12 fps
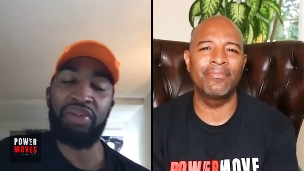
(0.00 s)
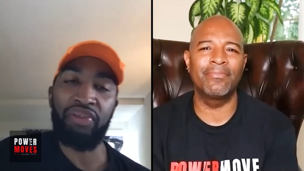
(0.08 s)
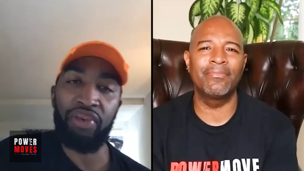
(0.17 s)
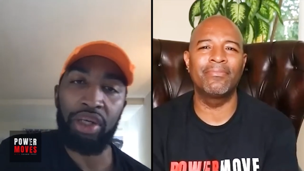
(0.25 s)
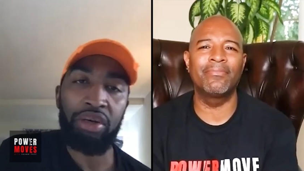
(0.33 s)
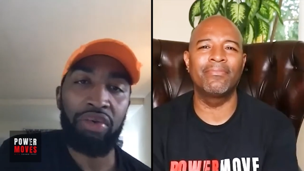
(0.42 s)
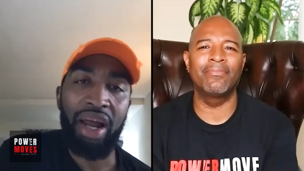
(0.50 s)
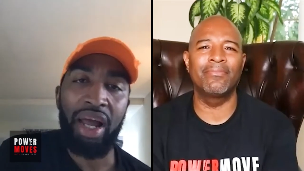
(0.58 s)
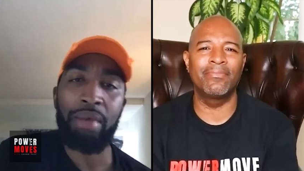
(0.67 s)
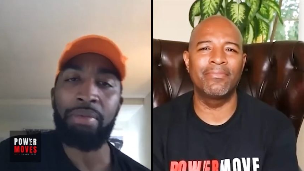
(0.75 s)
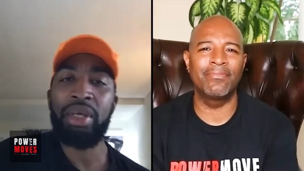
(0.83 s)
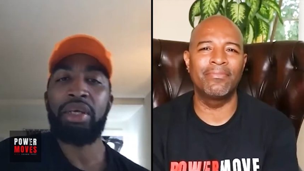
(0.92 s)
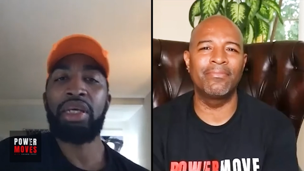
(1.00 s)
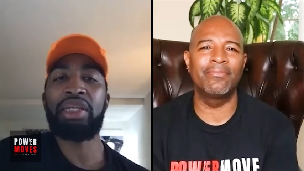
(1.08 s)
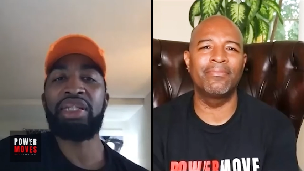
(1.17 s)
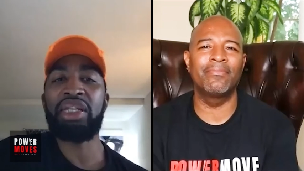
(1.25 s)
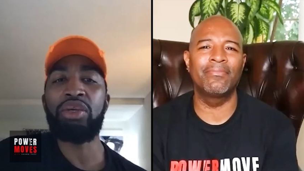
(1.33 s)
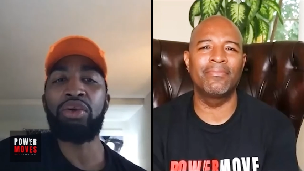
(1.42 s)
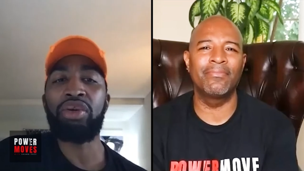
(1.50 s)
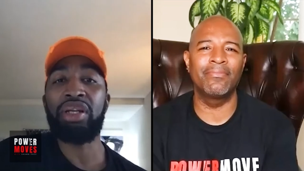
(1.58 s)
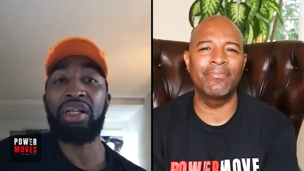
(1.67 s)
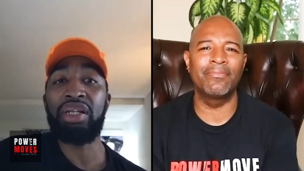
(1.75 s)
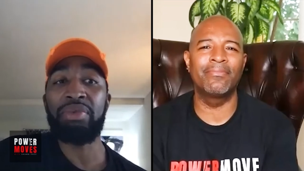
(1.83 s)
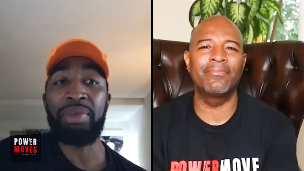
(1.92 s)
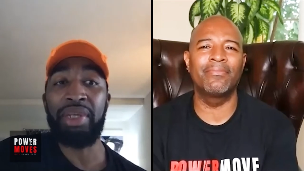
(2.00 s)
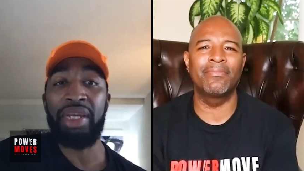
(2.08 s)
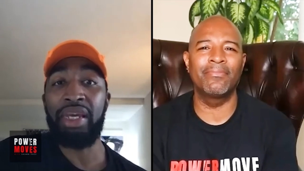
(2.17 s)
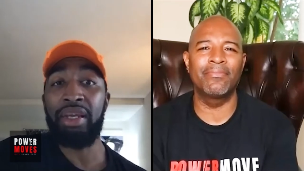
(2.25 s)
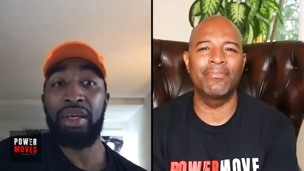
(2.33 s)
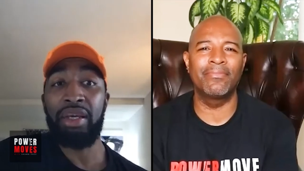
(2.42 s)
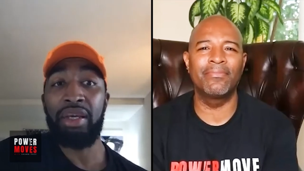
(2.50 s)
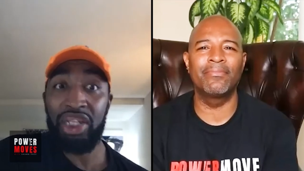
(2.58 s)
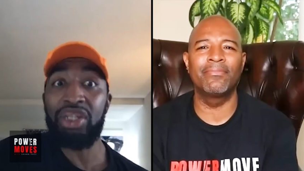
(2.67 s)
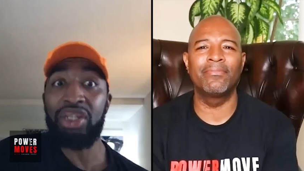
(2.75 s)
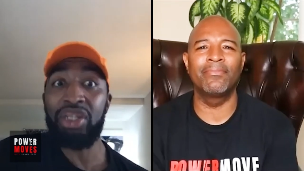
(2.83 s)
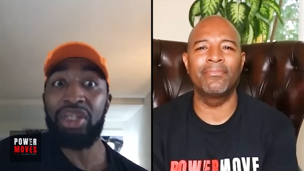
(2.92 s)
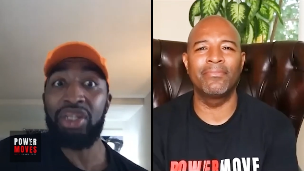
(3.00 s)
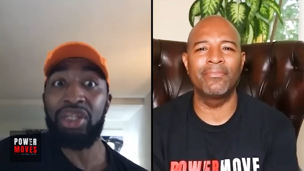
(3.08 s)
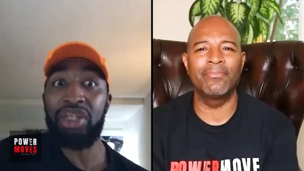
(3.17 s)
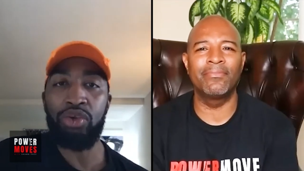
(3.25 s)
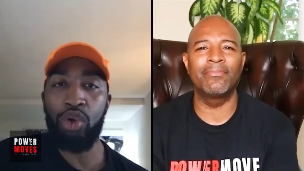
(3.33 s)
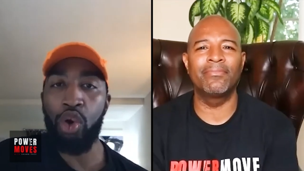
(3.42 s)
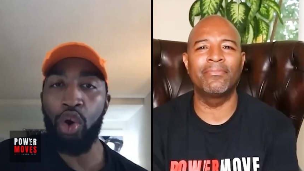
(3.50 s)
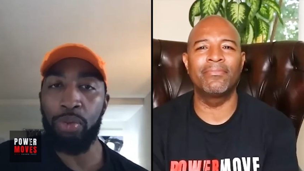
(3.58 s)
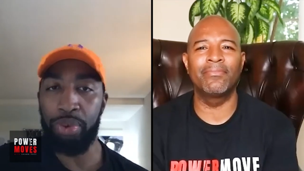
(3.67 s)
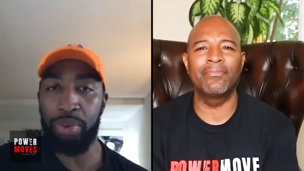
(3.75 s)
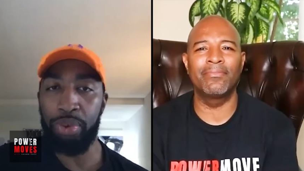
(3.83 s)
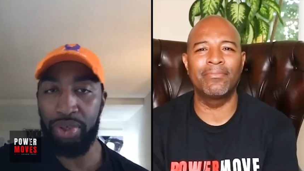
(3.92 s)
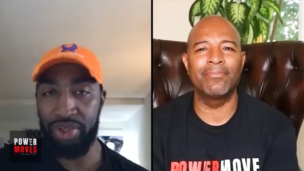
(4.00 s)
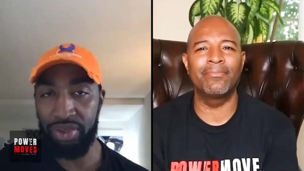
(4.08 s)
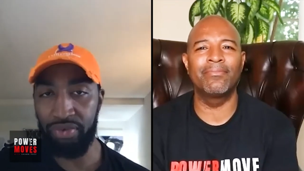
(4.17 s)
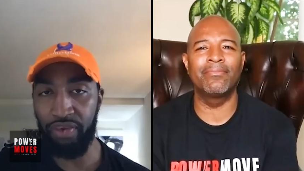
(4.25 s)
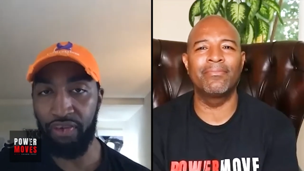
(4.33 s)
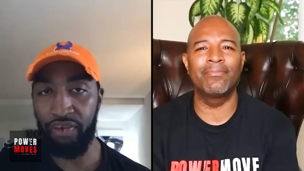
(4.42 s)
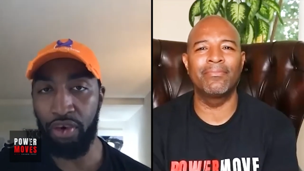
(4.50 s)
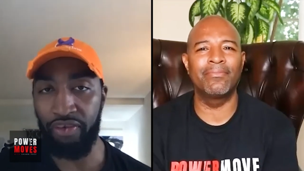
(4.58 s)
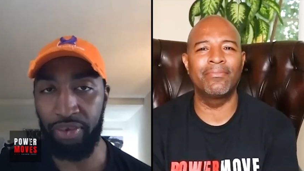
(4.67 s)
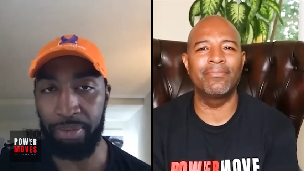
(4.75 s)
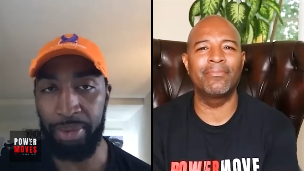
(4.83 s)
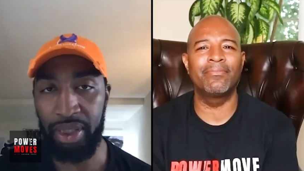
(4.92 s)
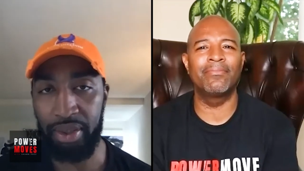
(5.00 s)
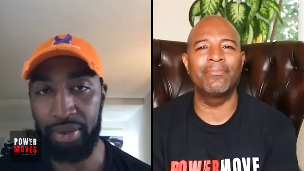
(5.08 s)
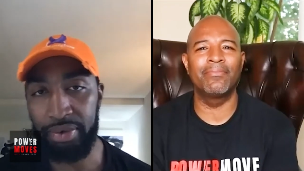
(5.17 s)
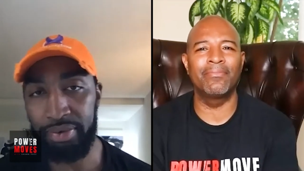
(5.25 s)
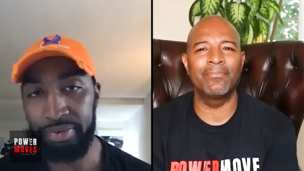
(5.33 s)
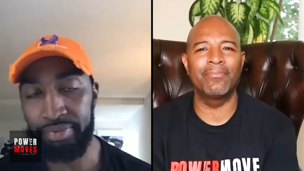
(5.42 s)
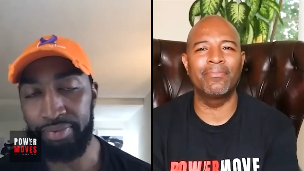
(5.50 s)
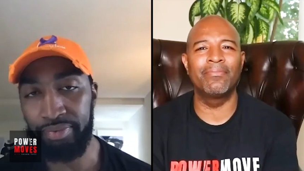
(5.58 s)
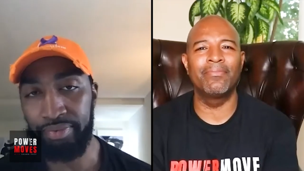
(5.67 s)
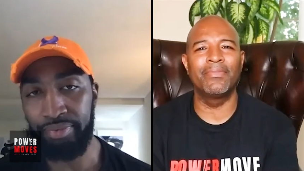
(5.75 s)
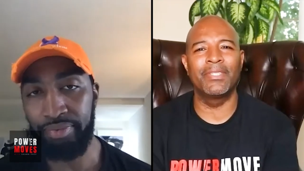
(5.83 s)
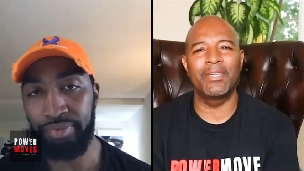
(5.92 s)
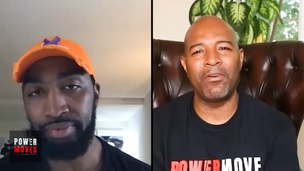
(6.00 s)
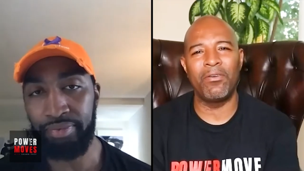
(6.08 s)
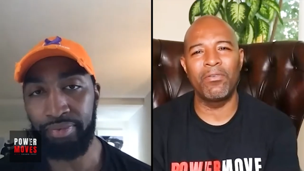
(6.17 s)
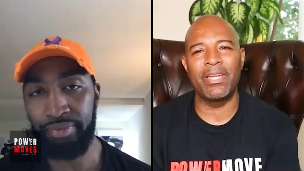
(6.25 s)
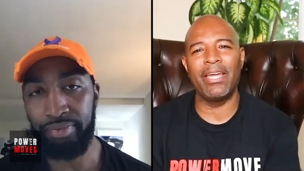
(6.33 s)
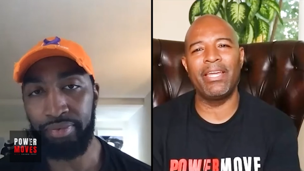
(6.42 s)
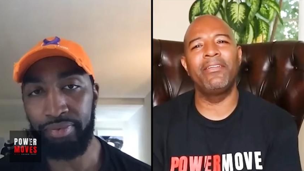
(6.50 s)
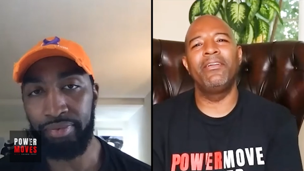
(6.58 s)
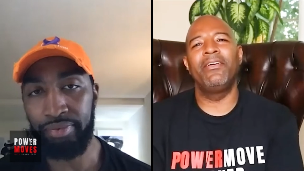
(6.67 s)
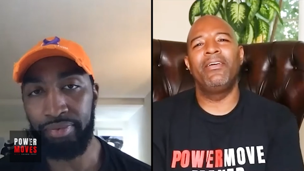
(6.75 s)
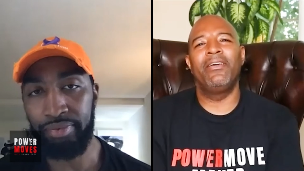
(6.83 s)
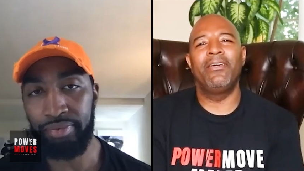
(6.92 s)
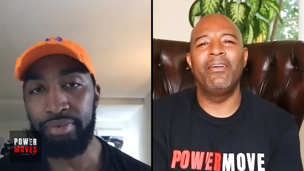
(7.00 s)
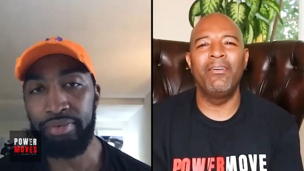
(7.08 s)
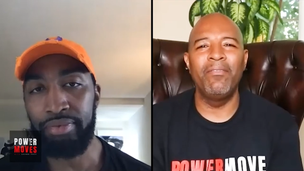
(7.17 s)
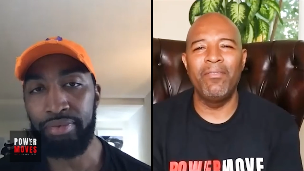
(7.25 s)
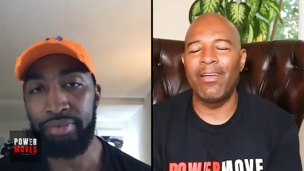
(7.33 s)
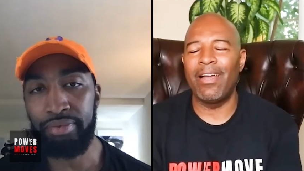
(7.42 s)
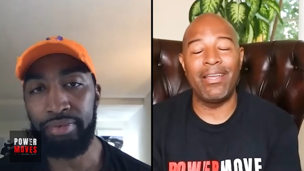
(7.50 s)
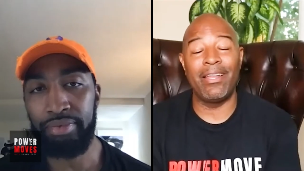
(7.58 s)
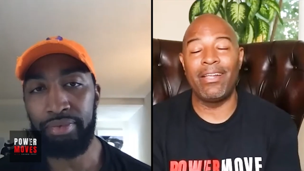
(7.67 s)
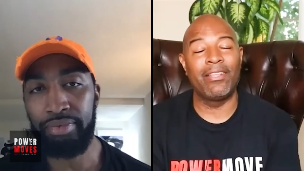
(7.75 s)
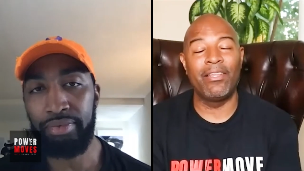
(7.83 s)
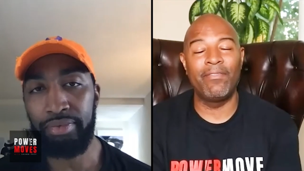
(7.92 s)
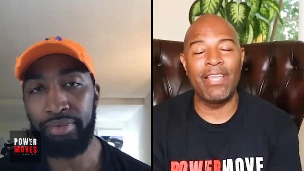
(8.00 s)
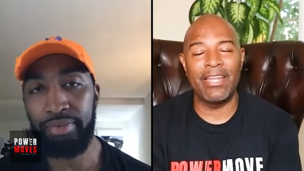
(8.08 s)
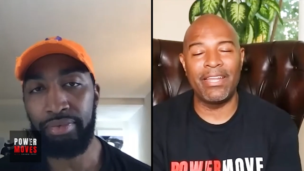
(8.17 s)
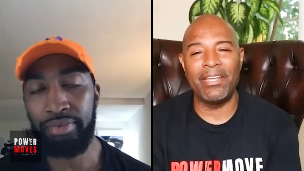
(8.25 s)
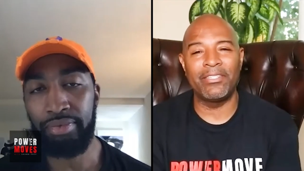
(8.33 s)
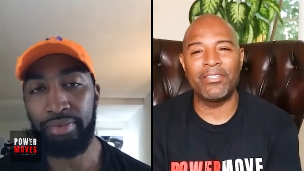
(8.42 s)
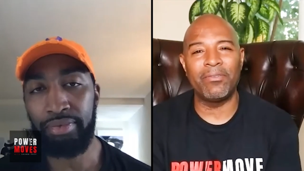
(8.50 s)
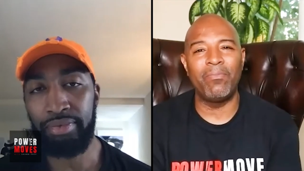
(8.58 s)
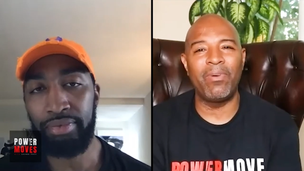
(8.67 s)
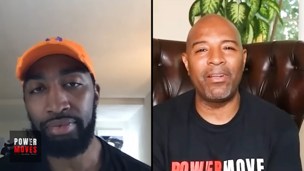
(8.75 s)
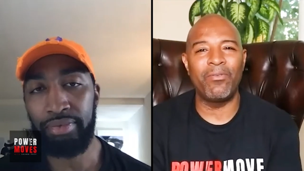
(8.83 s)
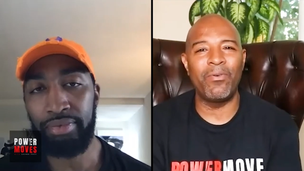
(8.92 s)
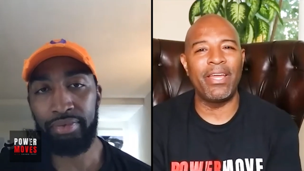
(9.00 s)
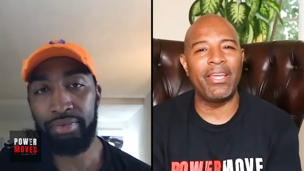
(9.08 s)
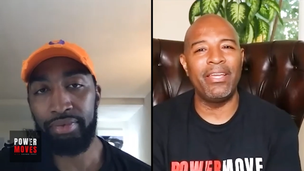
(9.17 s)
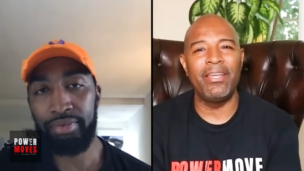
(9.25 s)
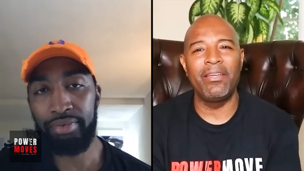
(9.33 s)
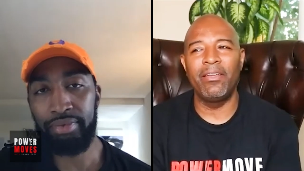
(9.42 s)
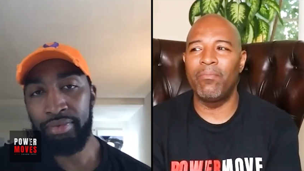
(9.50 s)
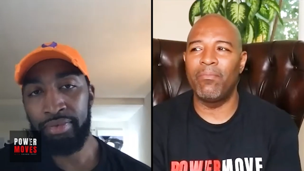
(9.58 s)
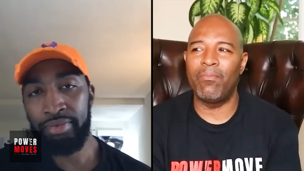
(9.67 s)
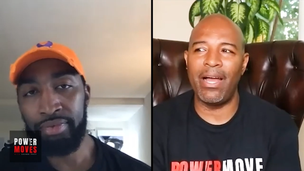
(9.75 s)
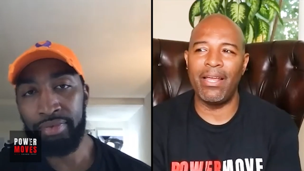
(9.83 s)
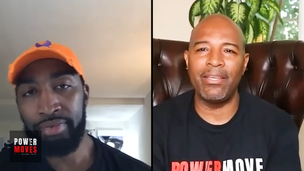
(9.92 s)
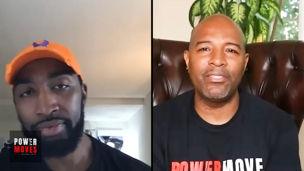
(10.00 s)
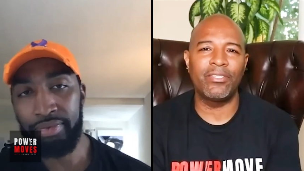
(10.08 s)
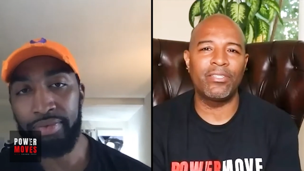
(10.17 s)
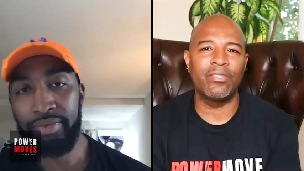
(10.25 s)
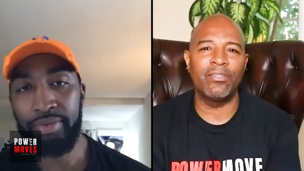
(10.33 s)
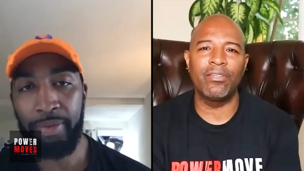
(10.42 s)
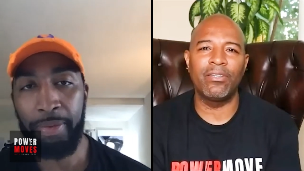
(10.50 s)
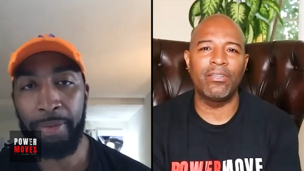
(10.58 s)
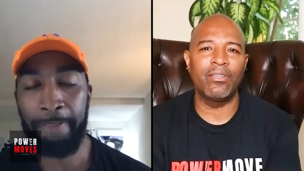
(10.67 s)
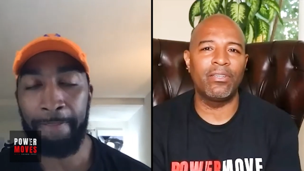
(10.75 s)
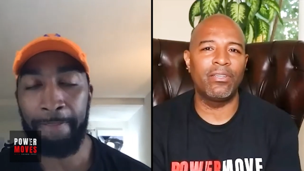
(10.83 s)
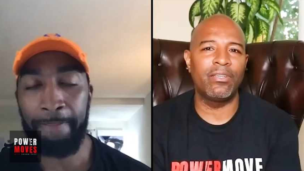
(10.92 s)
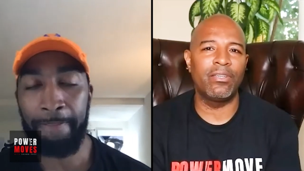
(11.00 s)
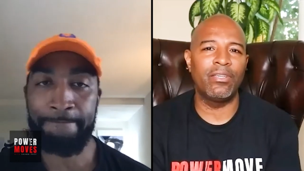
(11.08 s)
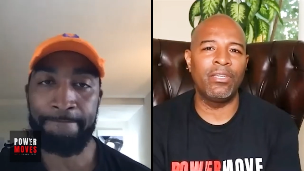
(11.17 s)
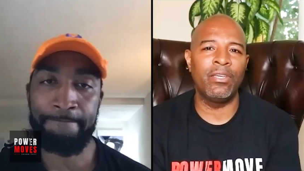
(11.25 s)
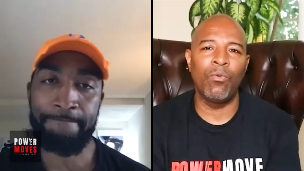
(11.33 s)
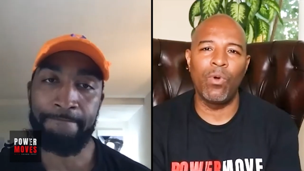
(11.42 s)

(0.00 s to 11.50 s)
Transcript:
Speaker 1: for the crime, and then you can eliminate. The, then that's what you call prison reform for me.
Speaker 2: Okay, and I love that answer. By the way, Mice, you're well